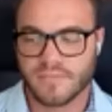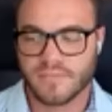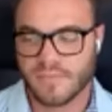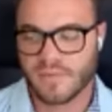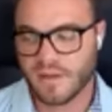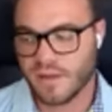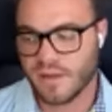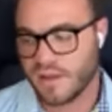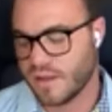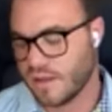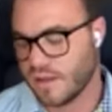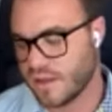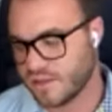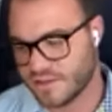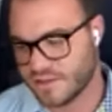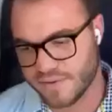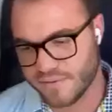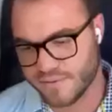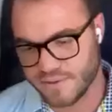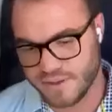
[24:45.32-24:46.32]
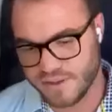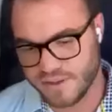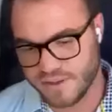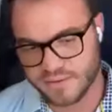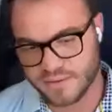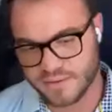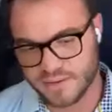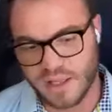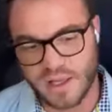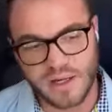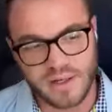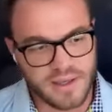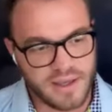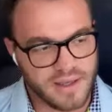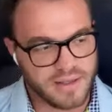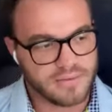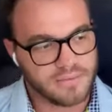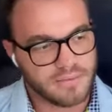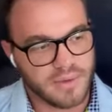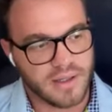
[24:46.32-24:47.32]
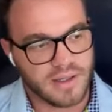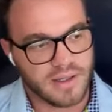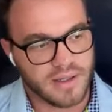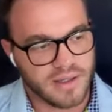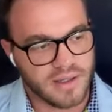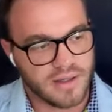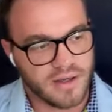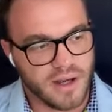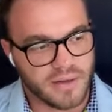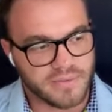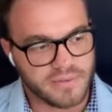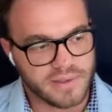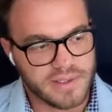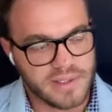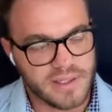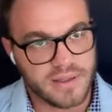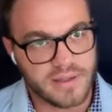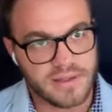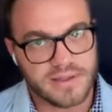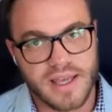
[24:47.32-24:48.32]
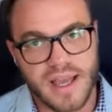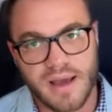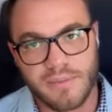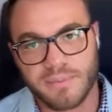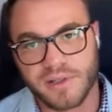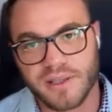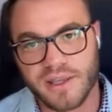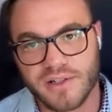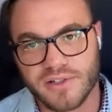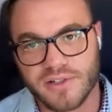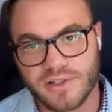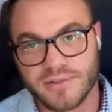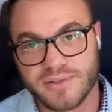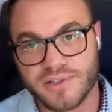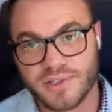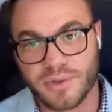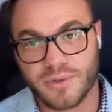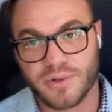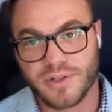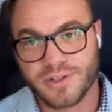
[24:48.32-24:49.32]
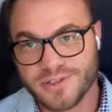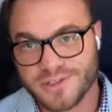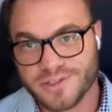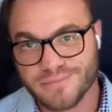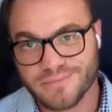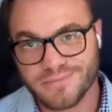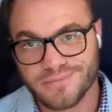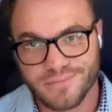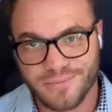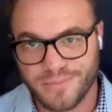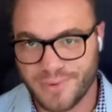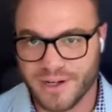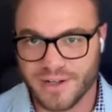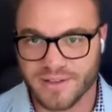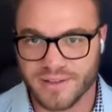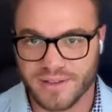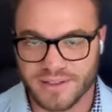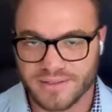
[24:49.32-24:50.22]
There's definitely a lot of that. Obviously, there's application stores where like